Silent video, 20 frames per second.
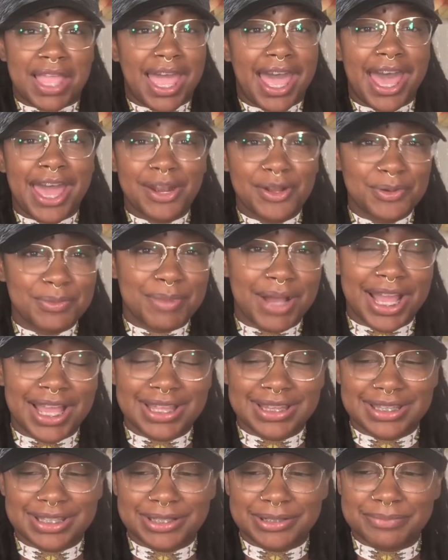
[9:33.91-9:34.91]
I don't
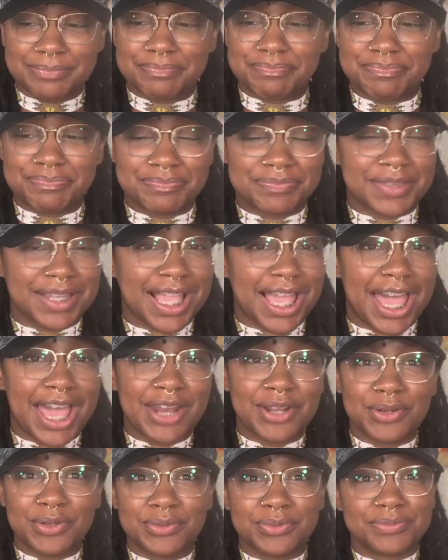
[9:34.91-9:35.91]
mind them. I
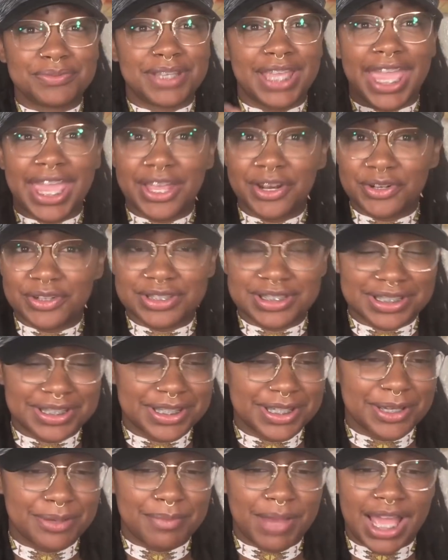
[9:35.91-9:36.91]
don't cater to
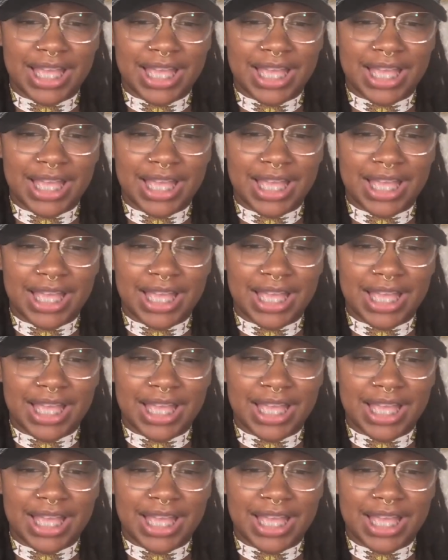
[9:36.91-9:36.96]
them.